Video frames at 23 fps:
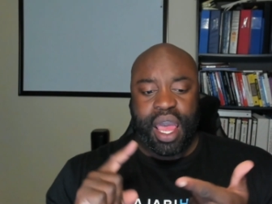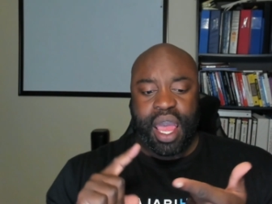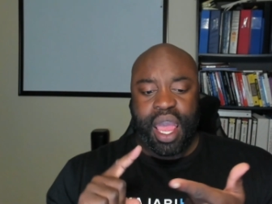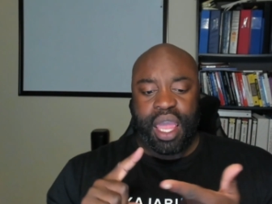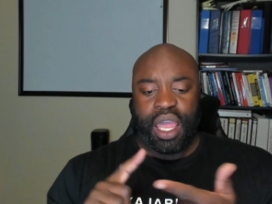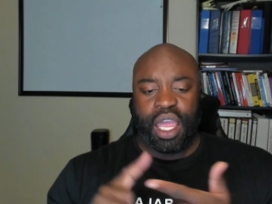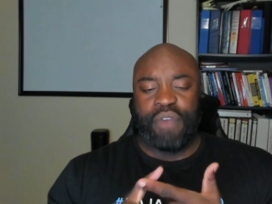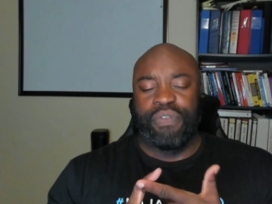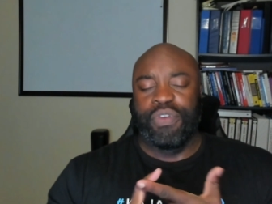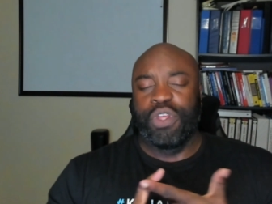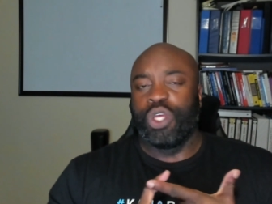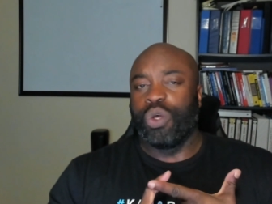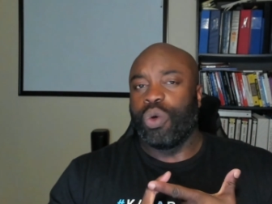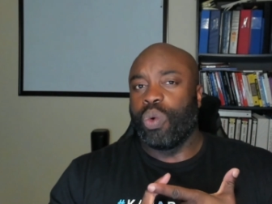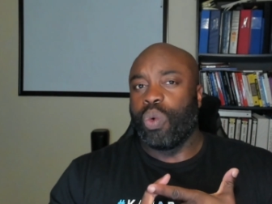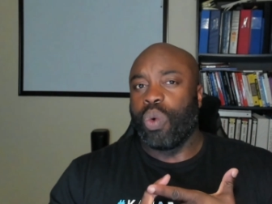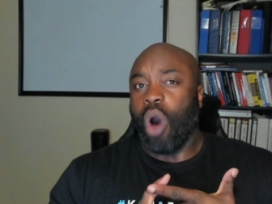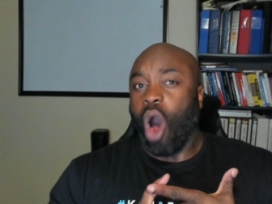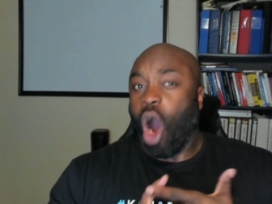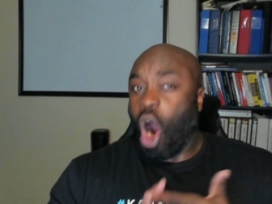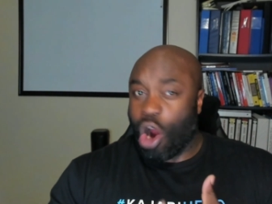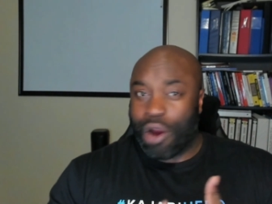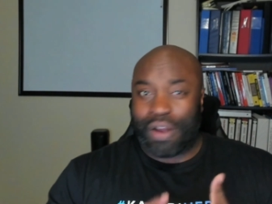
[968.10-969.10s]
if
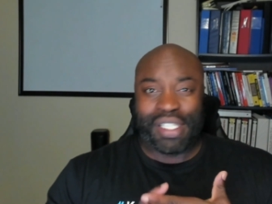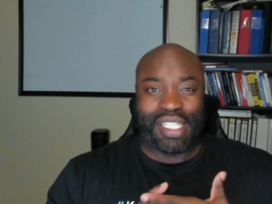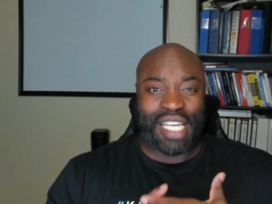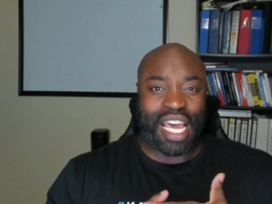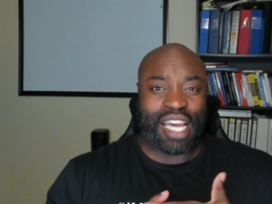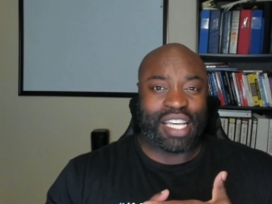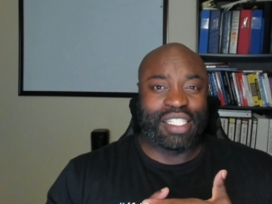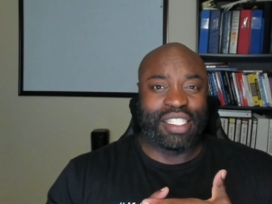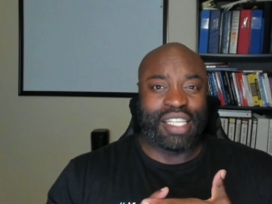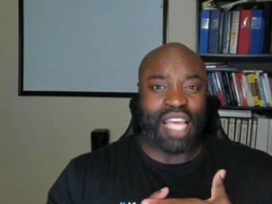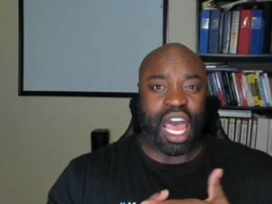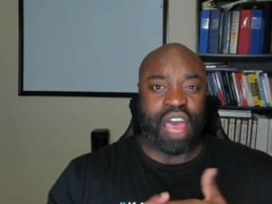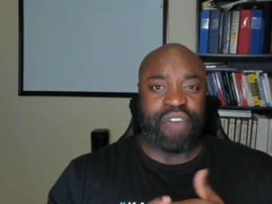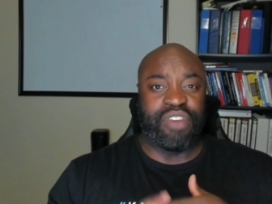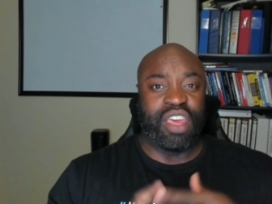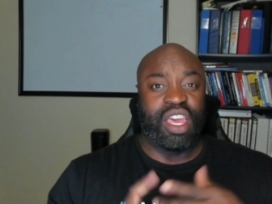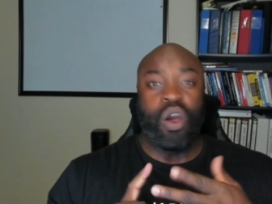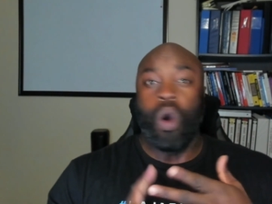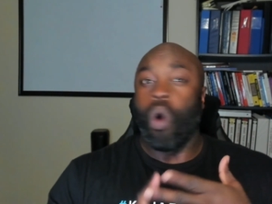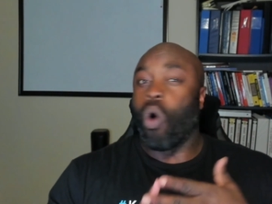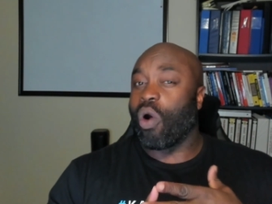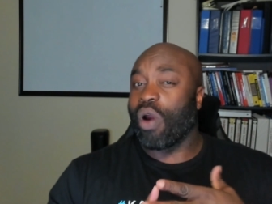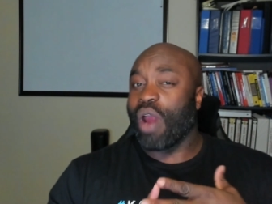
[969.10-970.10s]
you are tech
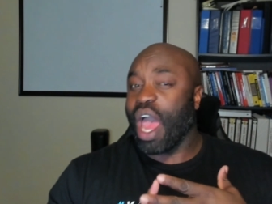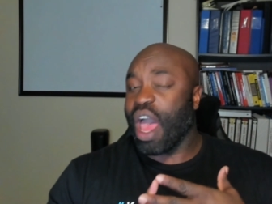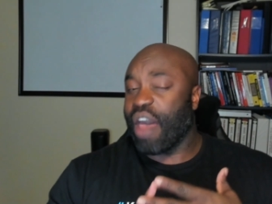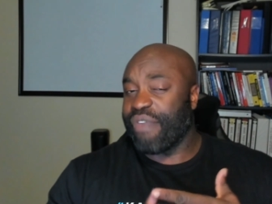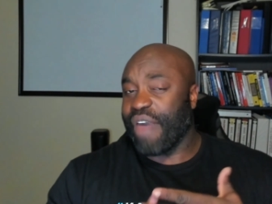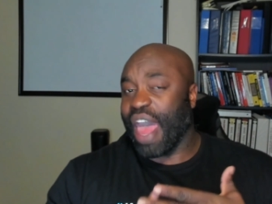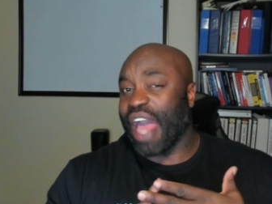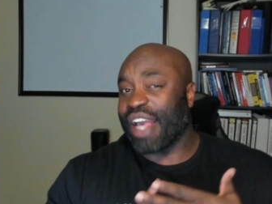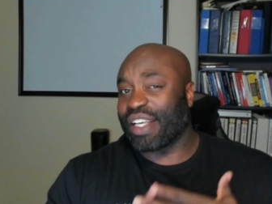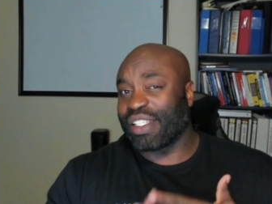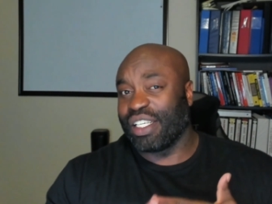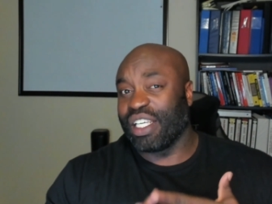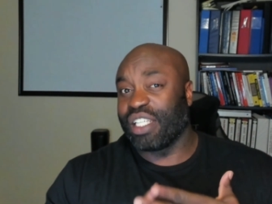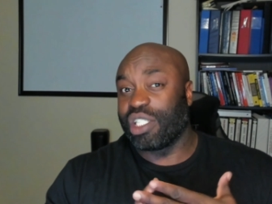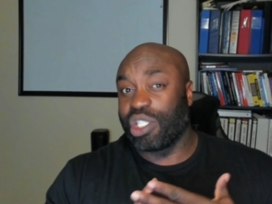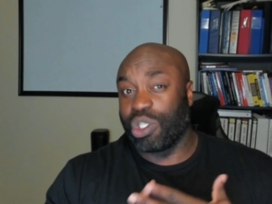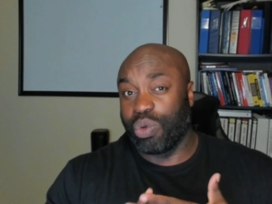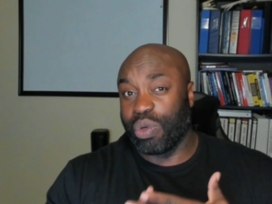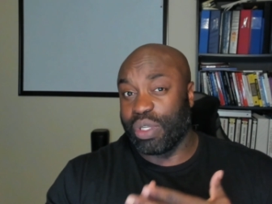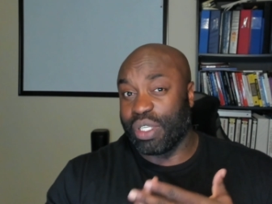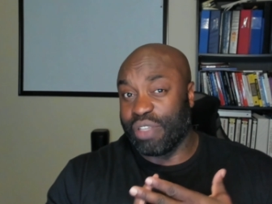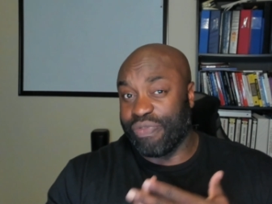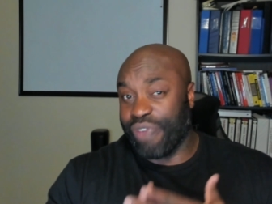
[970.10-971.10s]
savvy or have access
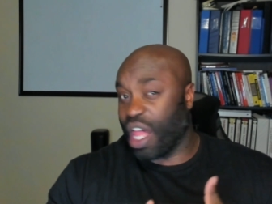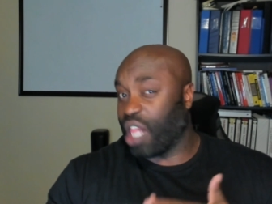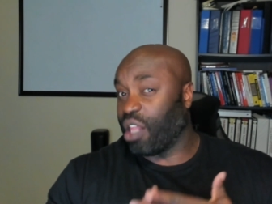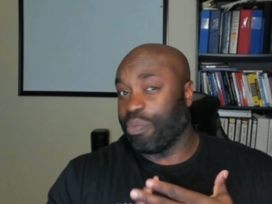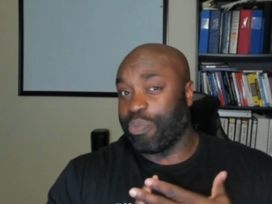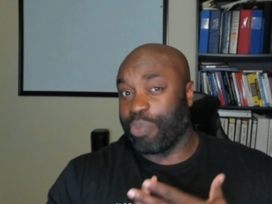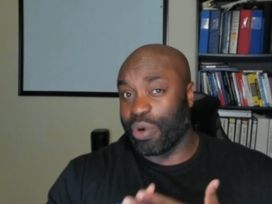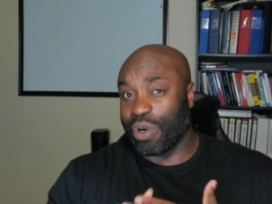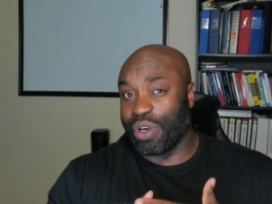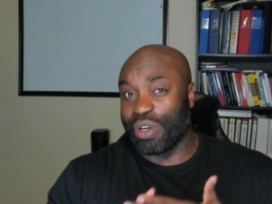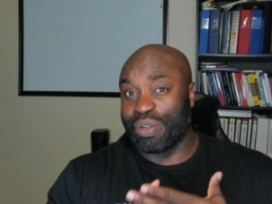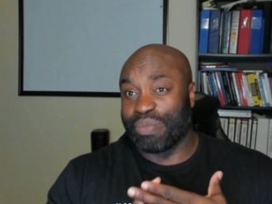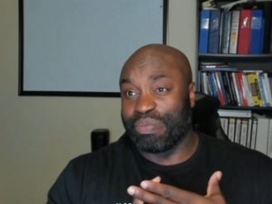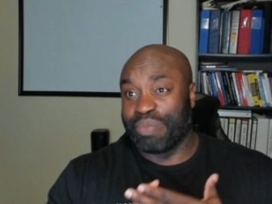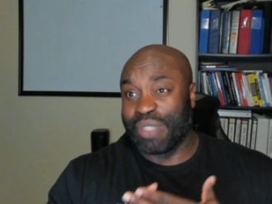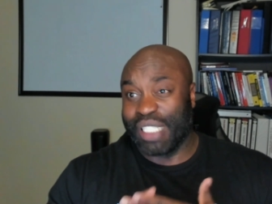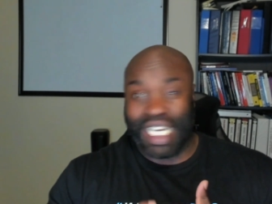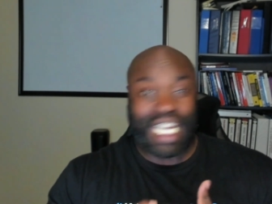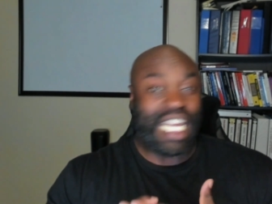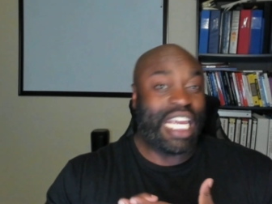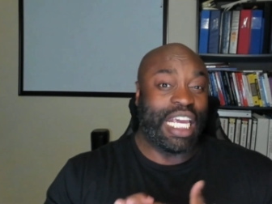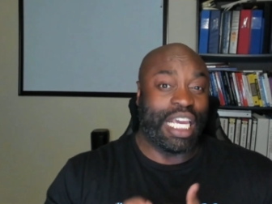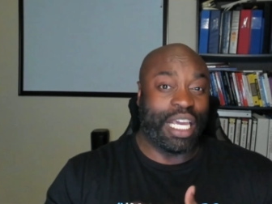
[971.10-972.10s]
to a developer
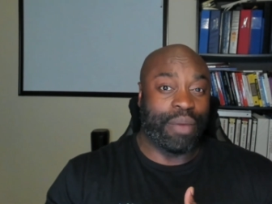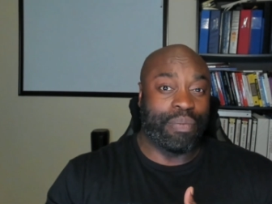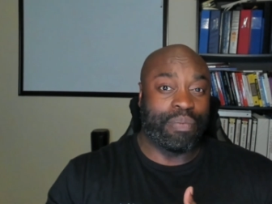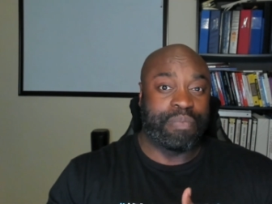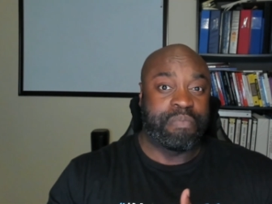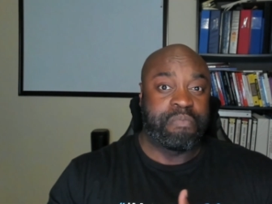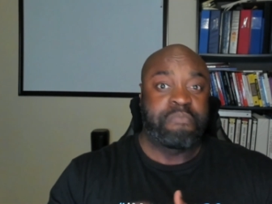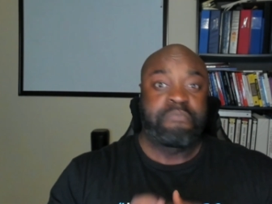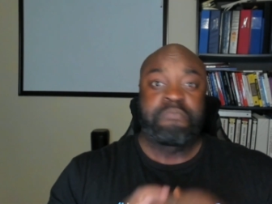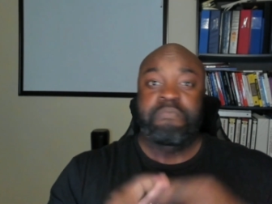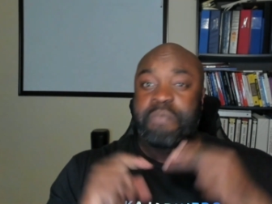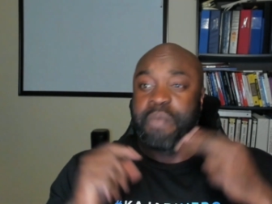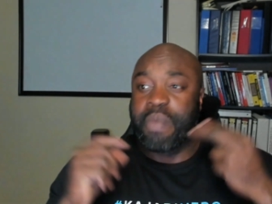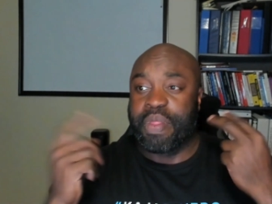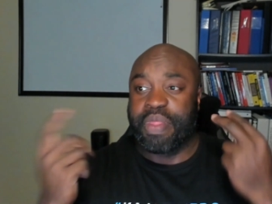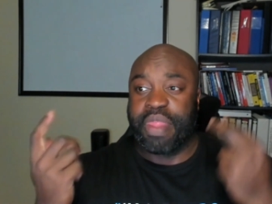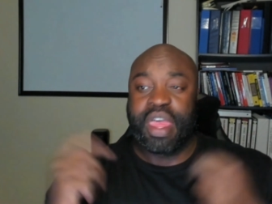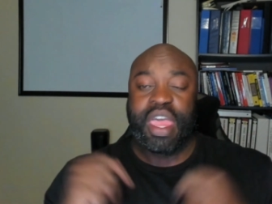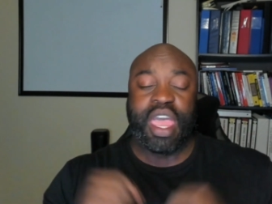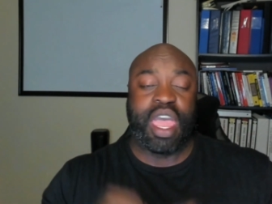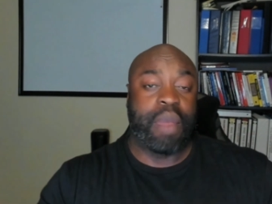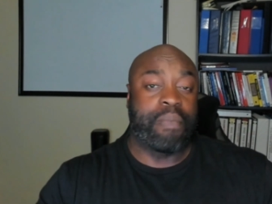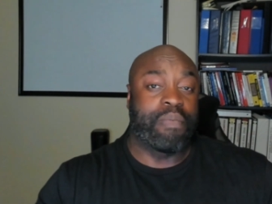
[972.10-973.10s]
team,
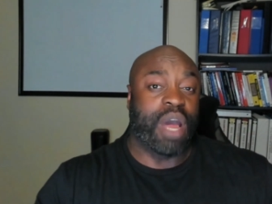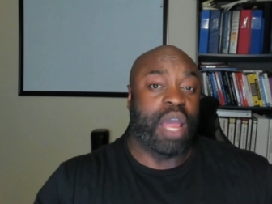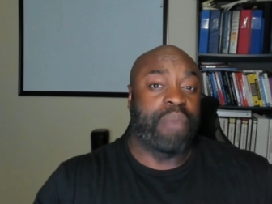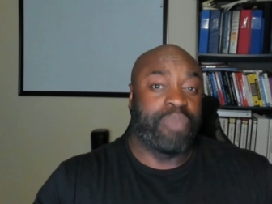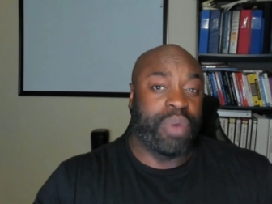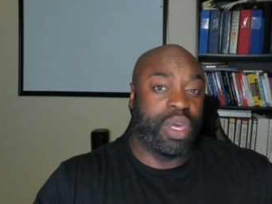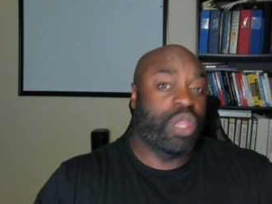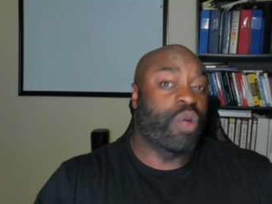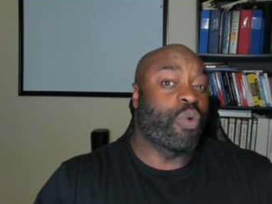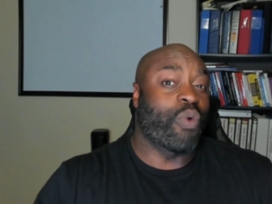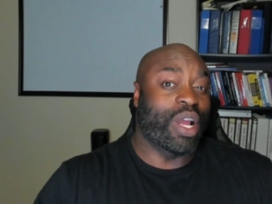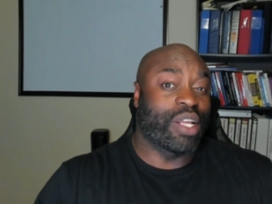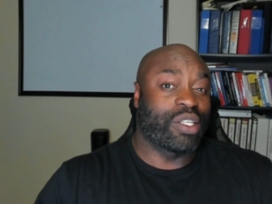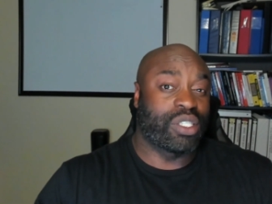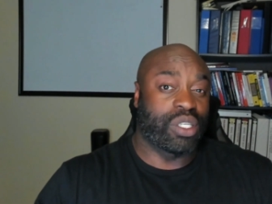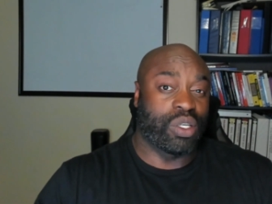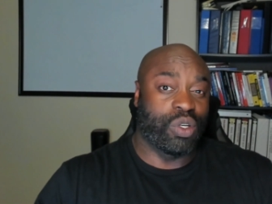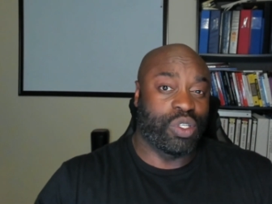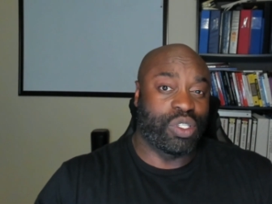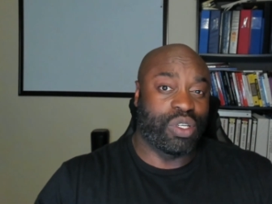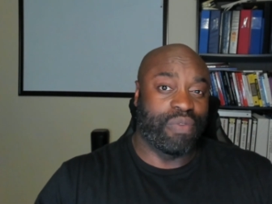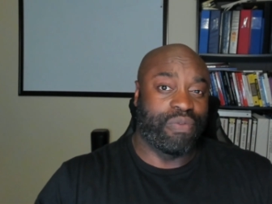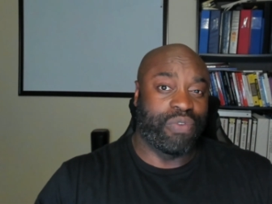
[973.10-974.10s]
it might be the right
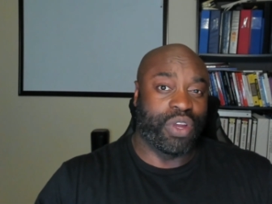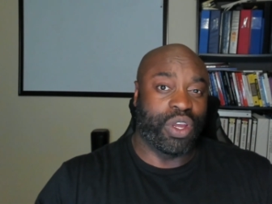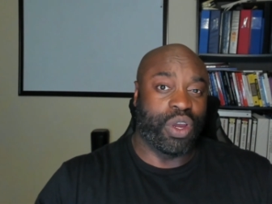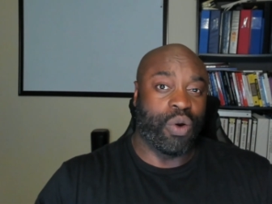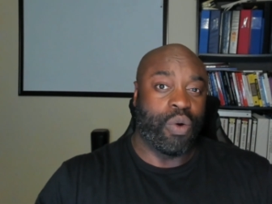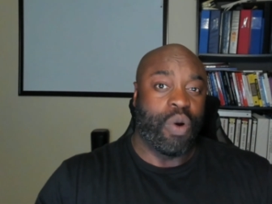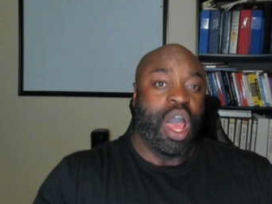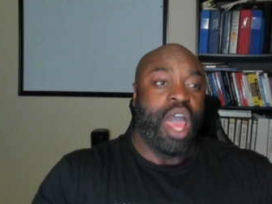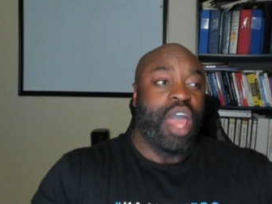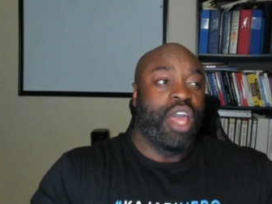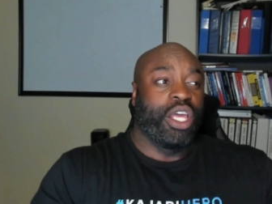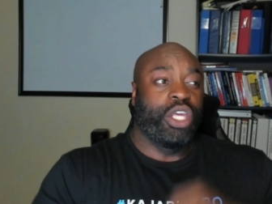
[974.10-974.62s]
solution for you.